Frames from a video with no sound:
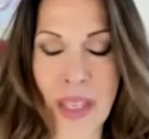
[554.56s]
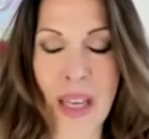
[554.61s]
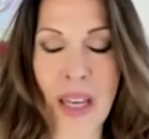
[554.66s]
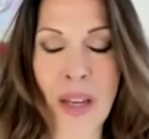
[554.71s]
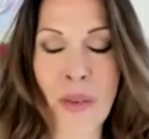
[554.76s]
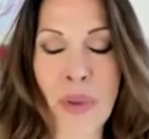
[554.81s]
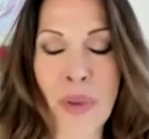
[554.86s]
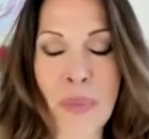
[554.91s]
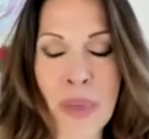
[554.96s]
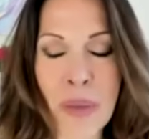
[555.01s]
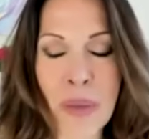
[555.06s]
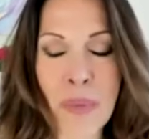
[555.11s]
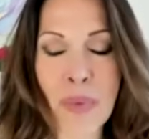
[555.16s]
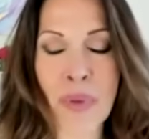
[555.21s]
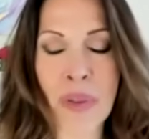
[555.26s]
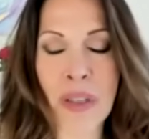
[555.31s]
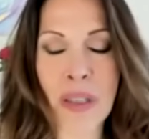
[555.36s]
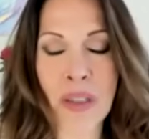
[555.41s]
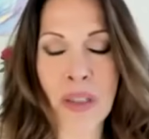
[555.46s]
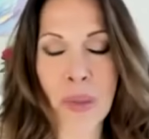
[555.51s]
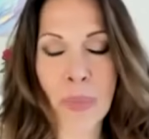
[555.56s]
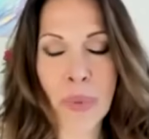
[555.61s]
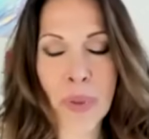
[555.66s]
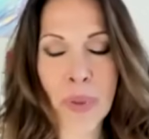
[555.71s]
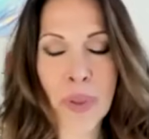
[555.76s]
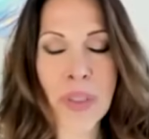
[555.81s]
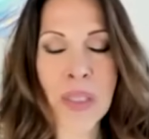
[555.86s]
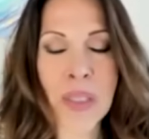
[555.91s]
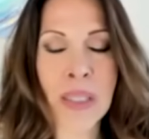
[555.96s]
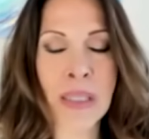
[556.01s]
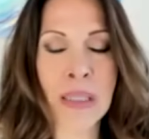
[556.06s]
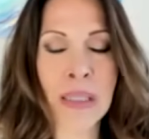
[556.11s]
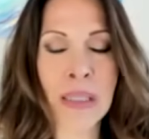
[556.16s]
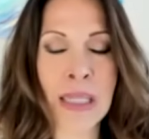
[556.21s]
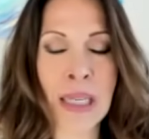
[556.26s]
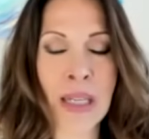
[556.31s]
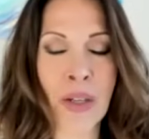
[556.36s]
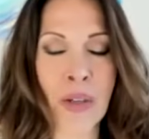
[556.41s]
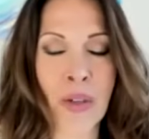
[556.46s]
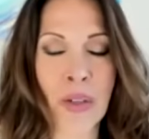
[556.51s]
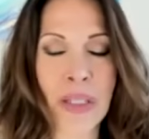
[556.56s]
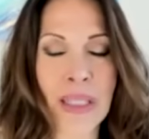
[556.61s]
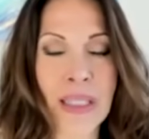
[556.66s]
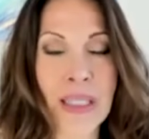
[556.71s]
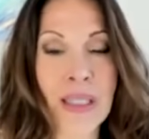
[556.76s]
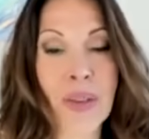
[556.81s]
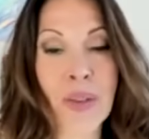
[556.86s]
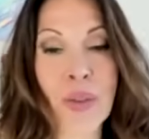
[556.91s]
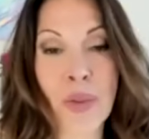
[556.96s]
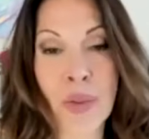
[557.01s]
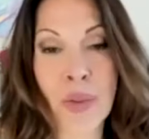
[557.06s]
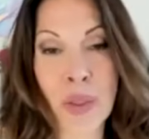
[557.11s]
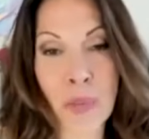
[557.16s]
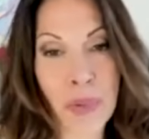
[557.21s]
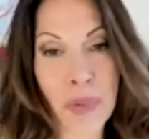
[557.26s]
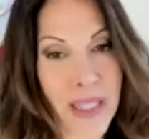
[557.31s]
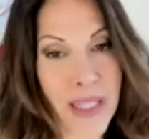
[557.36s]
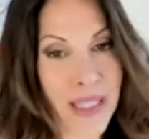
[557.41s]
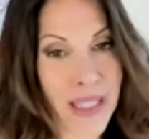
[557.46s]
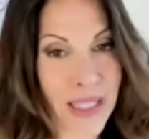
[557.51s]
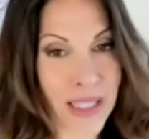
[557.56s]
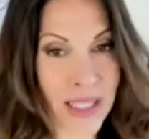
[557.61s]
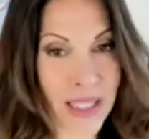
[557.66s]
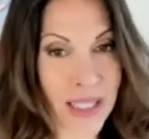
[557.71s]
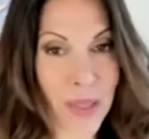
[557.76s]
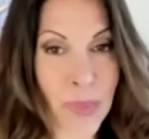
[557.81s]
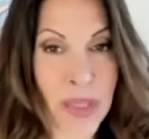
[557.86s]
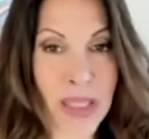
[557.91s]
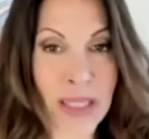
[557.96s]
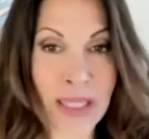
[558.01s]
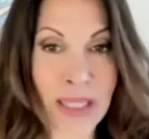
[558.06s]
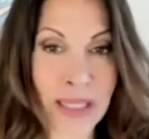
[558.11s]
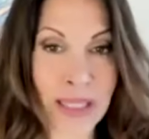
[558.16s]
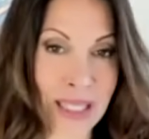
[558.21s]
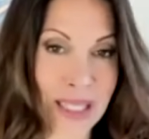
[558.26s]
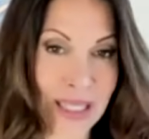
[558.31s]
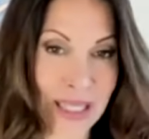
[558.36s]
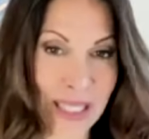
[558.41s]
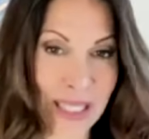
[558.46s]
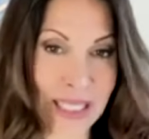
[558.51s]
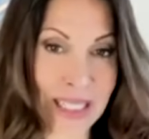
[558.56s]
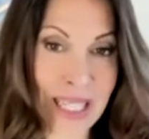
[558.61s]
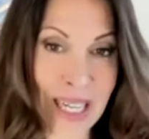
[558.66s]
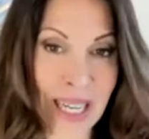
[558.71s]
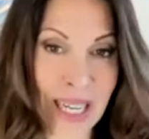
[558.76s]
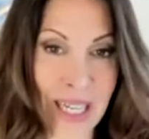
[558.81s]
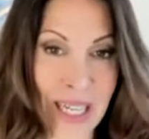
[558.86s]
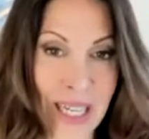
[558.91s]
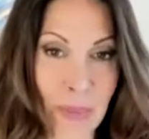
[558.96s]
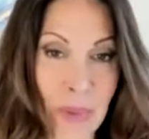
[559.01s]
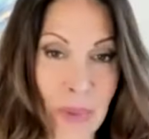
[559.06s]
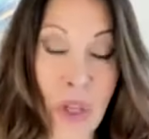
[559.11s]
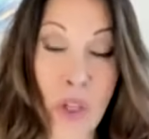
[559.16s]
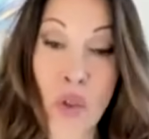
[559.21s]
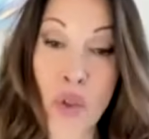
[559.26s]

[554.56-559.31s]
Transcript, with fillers: And remember that the persons that are in those places and spaces at that time